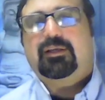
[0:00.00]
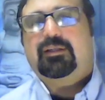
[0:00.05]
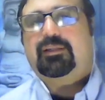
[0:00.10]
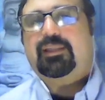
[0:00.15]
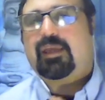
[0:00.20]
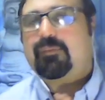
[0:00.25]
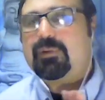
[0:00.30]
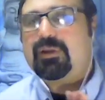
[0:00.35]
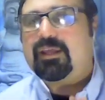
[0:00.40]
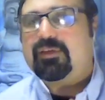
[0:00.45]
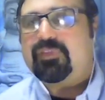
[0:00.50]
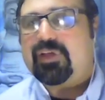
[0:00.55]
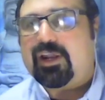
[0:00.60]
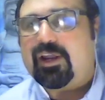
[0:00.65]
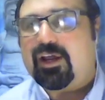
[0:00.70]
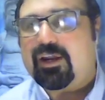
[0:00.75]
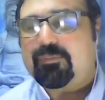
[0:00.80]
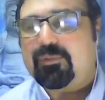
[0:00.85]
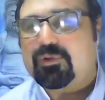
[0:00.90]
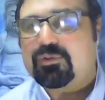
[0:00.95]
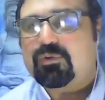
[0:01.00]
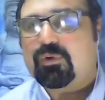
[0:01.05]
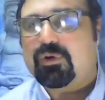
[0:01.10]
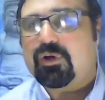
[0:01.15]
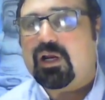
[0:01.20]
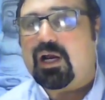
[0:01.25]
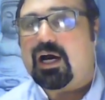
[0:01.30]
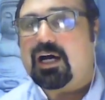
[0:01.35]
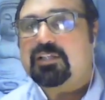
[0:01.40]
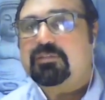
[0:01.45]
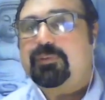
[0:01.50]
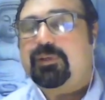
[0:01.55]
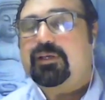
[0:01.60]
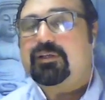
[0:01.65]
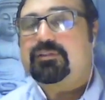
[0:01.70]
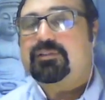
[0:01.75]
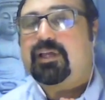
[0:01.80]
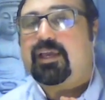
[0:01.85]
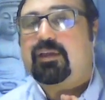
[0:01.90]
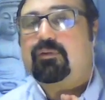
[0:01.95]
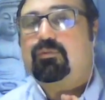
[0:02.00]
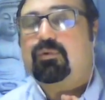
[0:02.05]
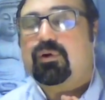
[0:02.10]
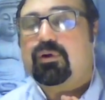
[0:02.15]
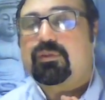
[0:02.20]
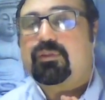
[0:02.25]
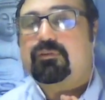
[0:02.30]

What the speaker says: They believed that animals were gods because they were